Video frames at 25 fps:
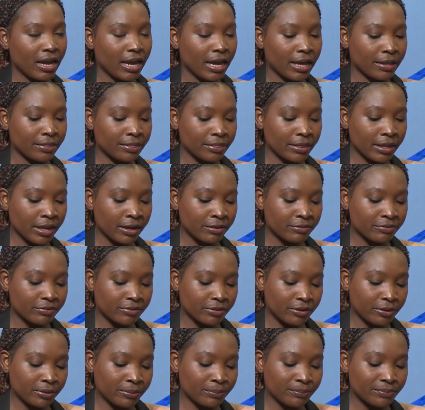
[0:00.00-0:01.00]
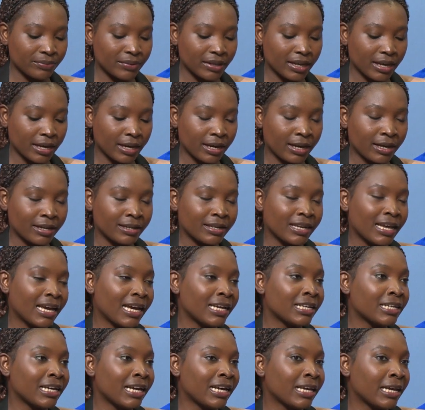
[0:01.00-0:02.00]
and therefore, uh,
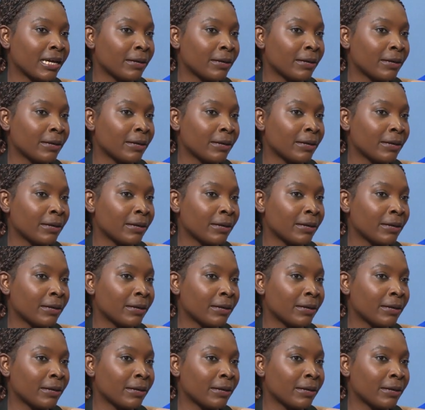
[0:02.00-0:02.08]
I, I,